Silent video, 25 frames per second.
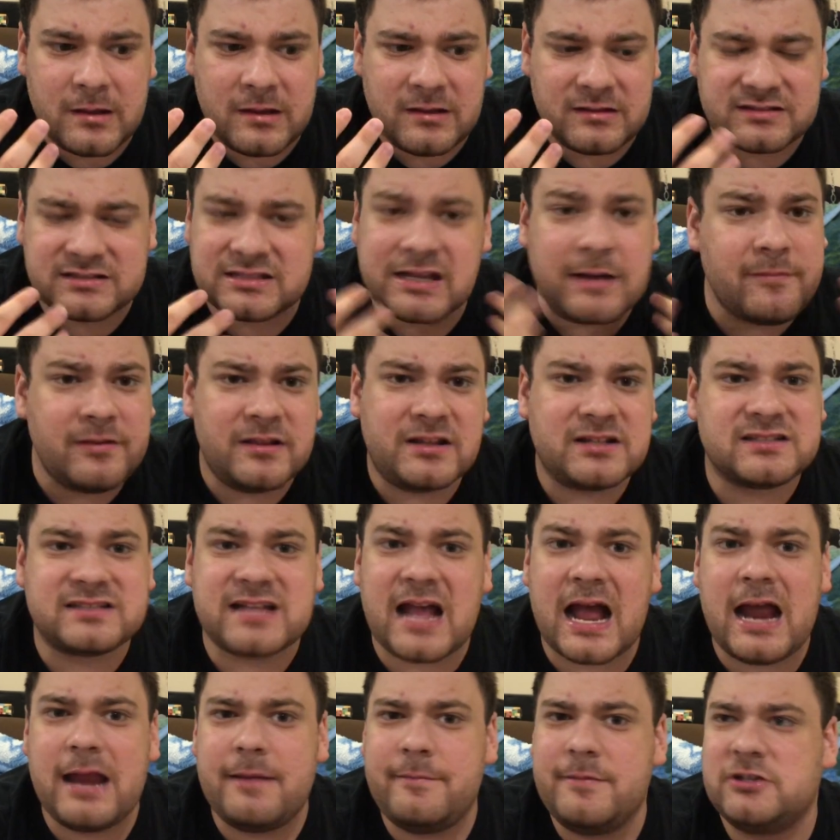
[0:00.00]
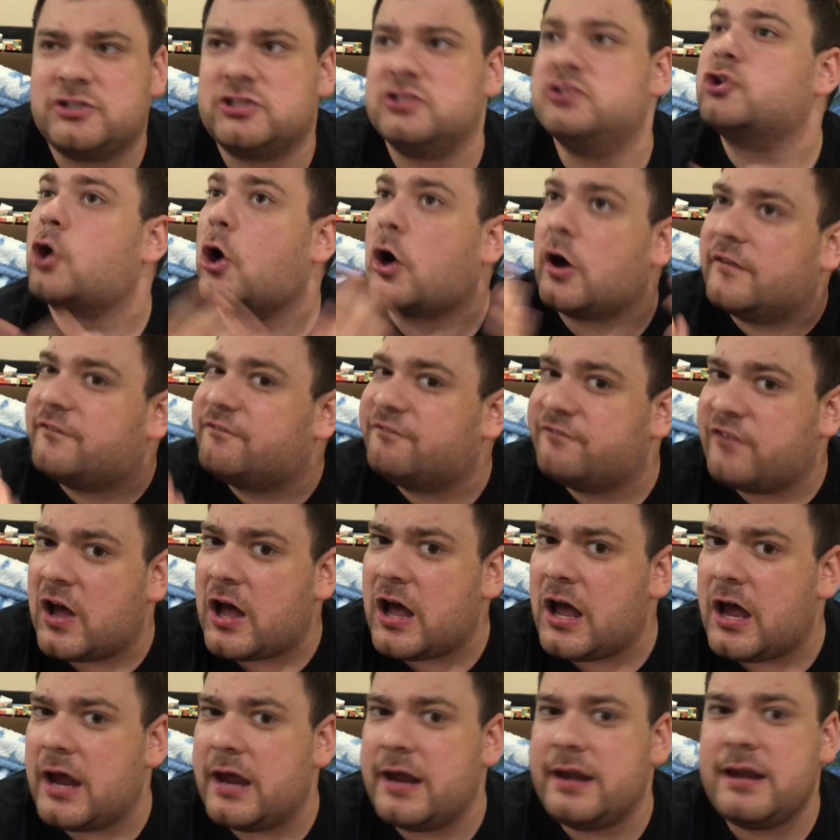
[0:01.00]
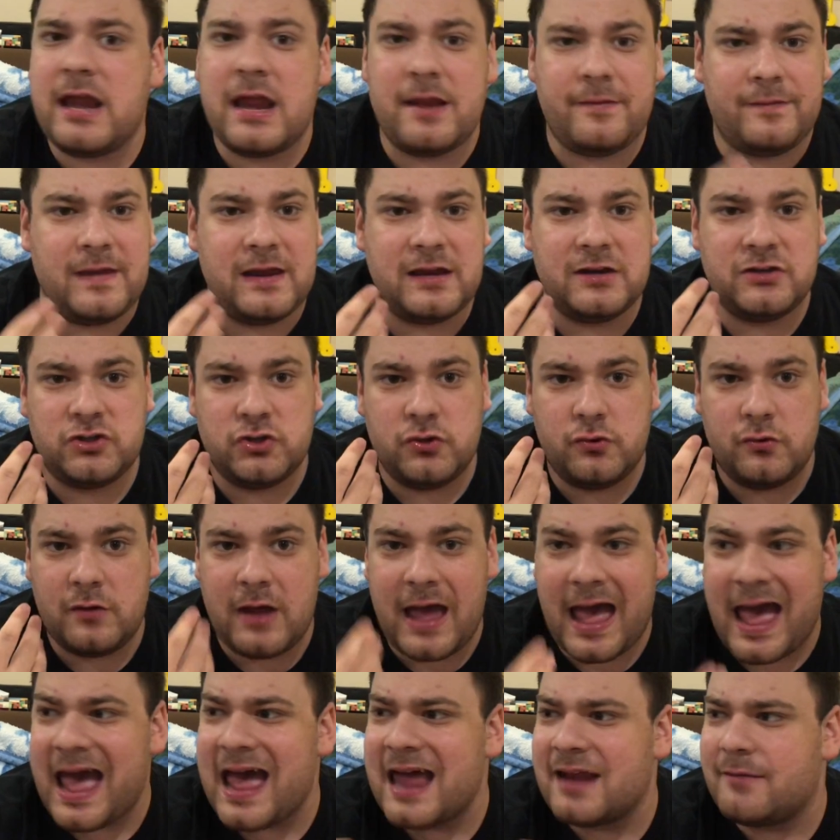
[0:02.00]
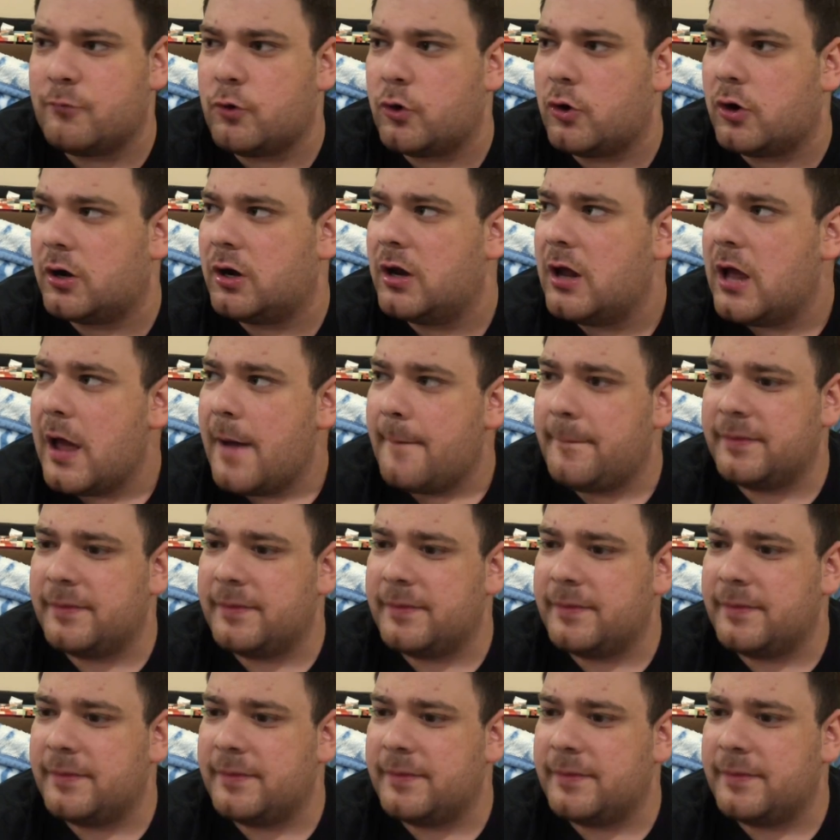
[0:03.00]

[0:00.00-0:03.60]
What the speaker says: Some of the side missions are fun, and they do add more,